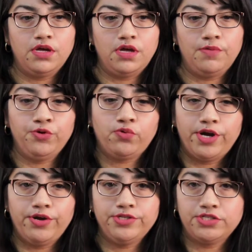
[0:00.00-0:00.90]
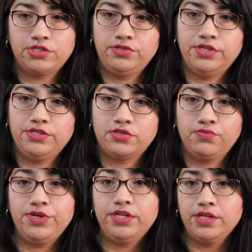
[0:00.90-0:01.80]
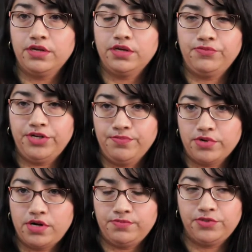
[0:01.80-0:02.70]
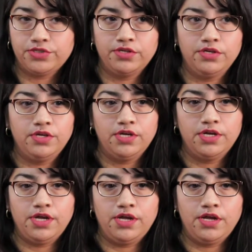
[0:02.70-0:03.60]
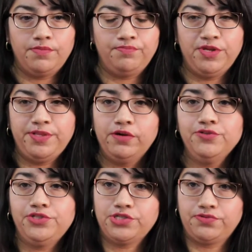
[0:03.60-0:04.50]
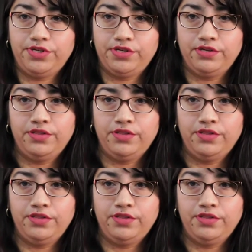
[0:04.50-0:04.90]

requires that students read a prompt, but they don't just read it.